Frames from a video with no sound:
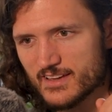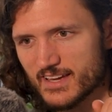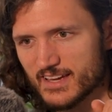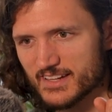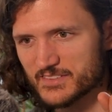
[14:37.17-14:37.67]

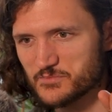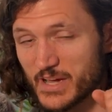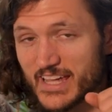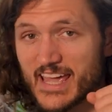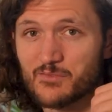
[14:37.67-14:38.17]
and
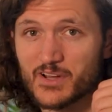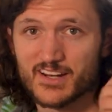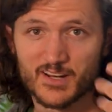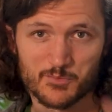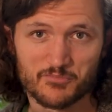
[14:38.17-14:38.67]
my camera
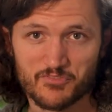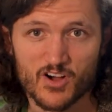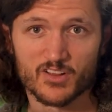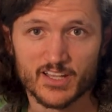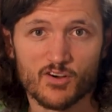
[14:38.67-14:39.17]
ended up
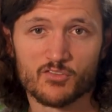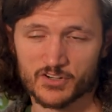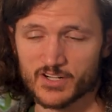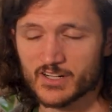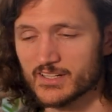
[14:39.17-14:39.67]
falling
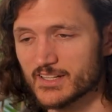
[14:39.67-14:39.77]
over.